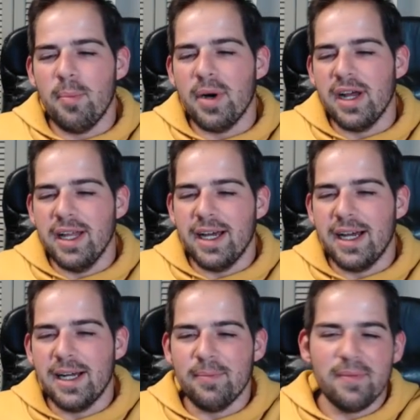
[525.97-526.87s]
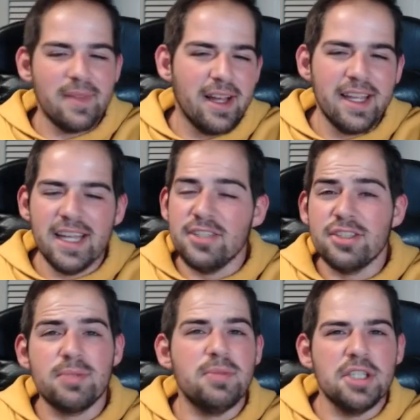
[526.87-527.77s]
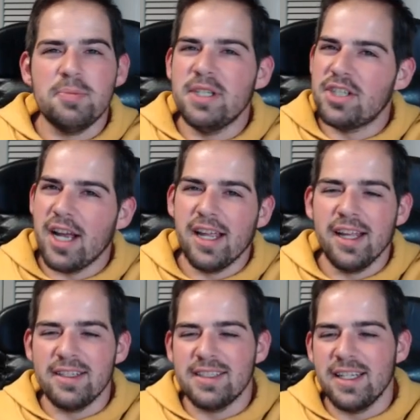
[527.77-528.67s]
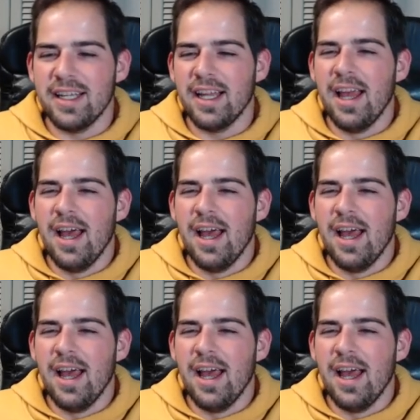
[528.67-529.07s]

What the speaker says: But again, just be checking and seeing.